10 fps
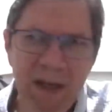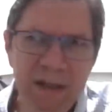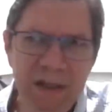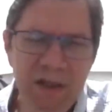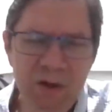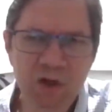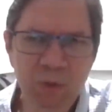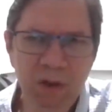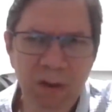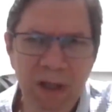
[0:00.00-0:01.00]

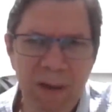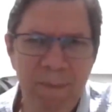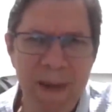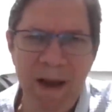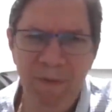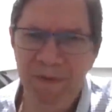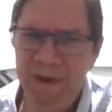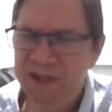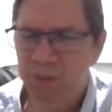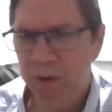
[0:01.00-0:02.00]
unusual about
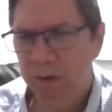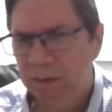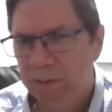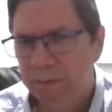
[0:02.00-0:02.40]
this one.